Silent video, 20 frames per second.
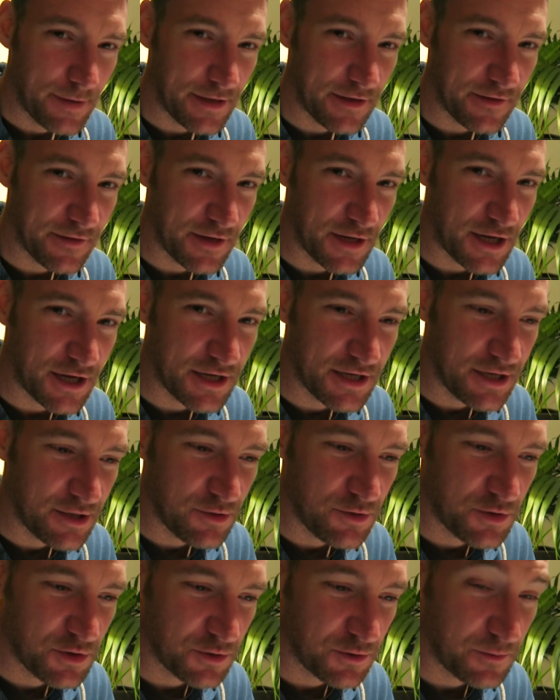Better than our
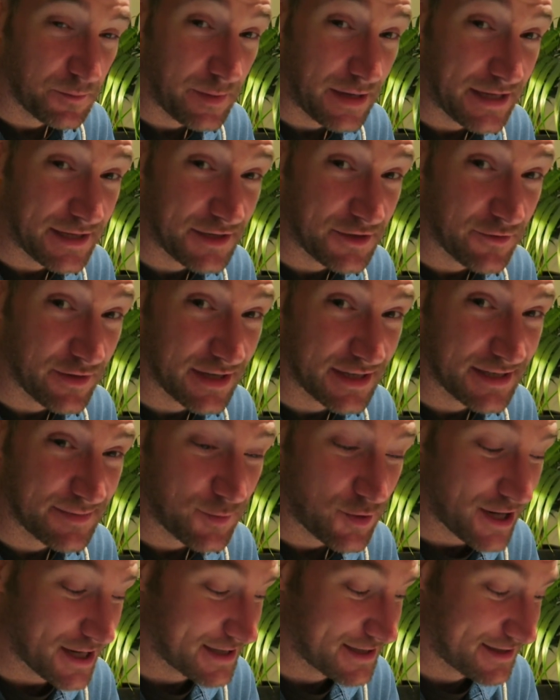usual Pizza
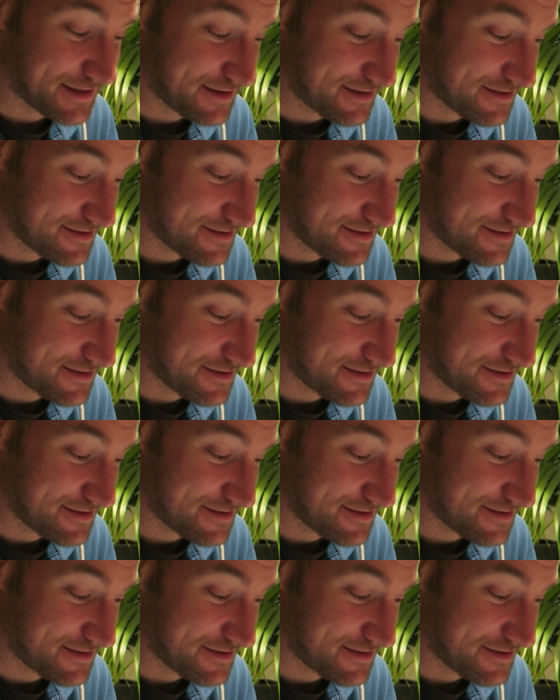Express.